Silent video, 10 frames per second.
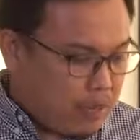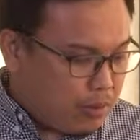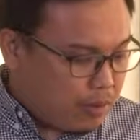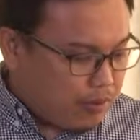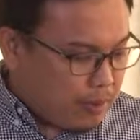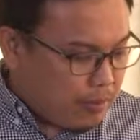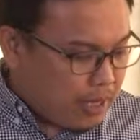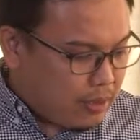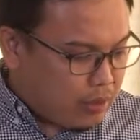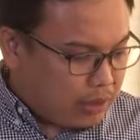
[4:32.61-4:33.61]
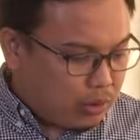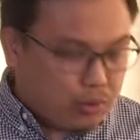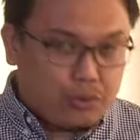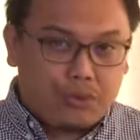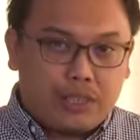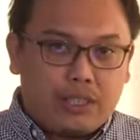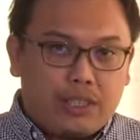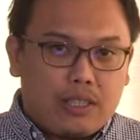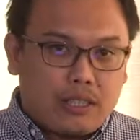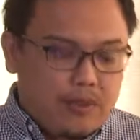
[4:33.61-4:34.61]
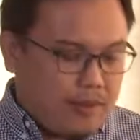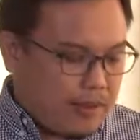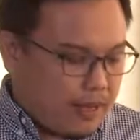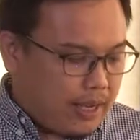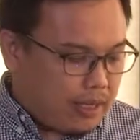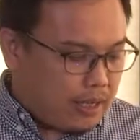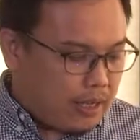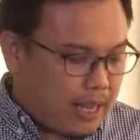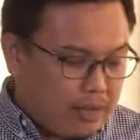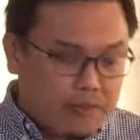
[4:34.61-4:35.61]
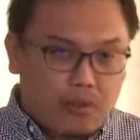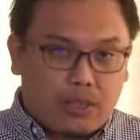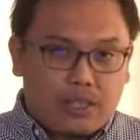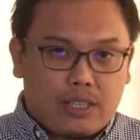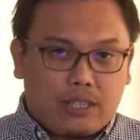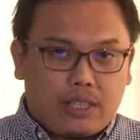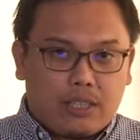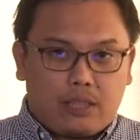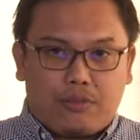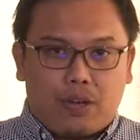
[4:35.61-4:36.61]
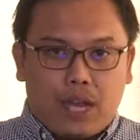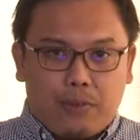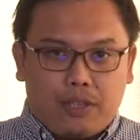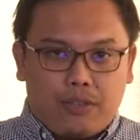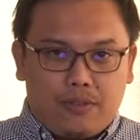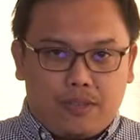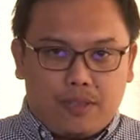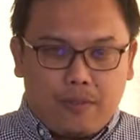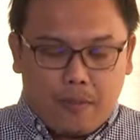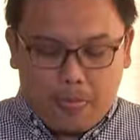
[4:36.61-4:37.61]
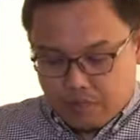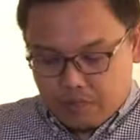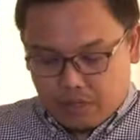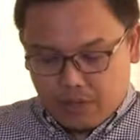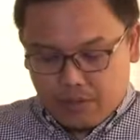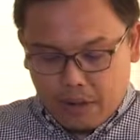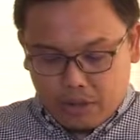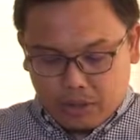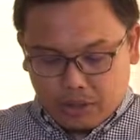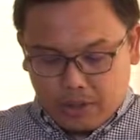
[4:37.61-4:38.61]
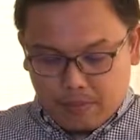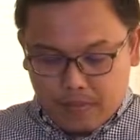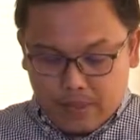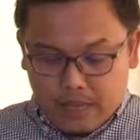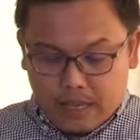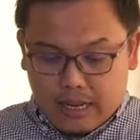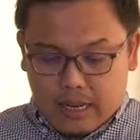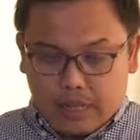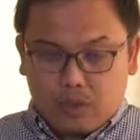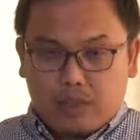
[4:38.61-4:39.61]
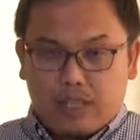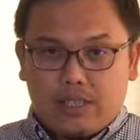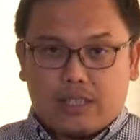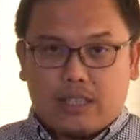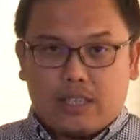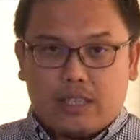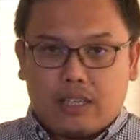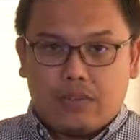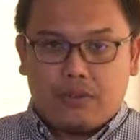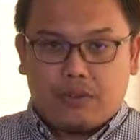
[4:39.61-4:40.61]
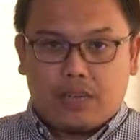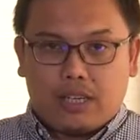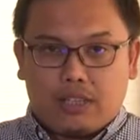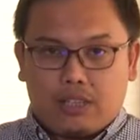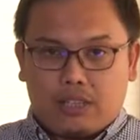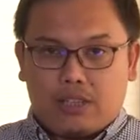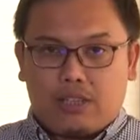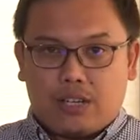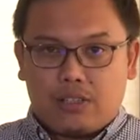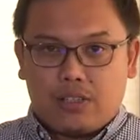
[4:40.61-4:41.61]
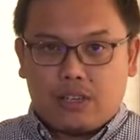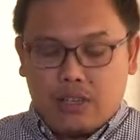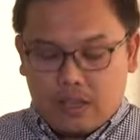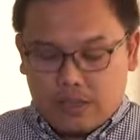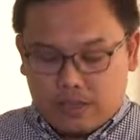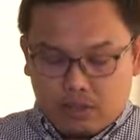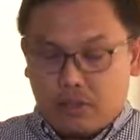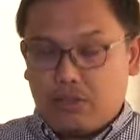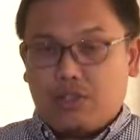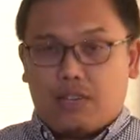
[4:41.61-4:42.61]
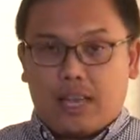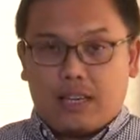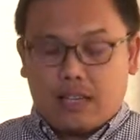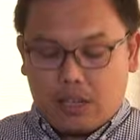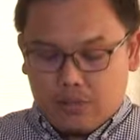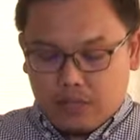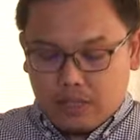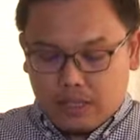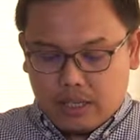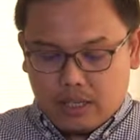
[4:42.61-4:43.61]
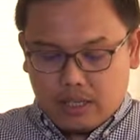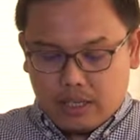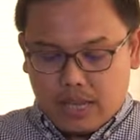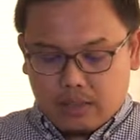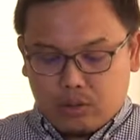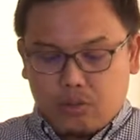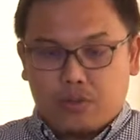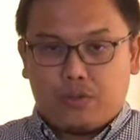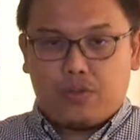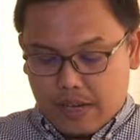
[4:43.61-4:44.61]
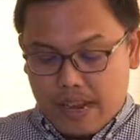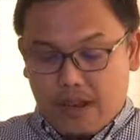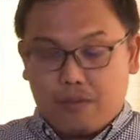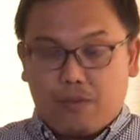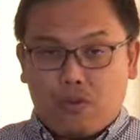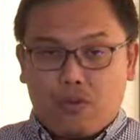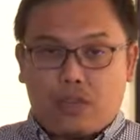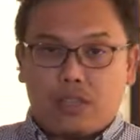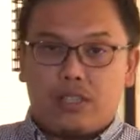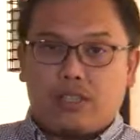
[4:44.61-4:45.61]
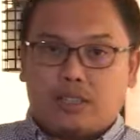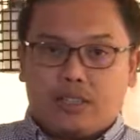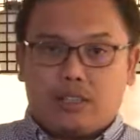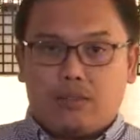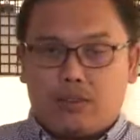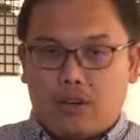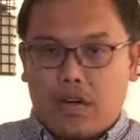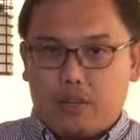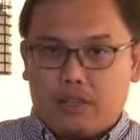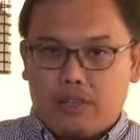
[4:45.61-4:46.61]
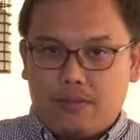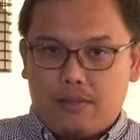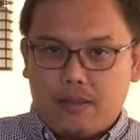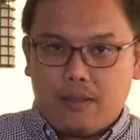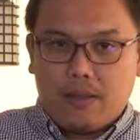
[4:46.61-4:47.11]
cable from LAN 1 to 3 and the LAN 4 is intended for IPTV. For the fiber modem, LAN 1 is intended for the internet connection using your LAN cable and the LAN 2, 3, and 4 is intended for IPTV.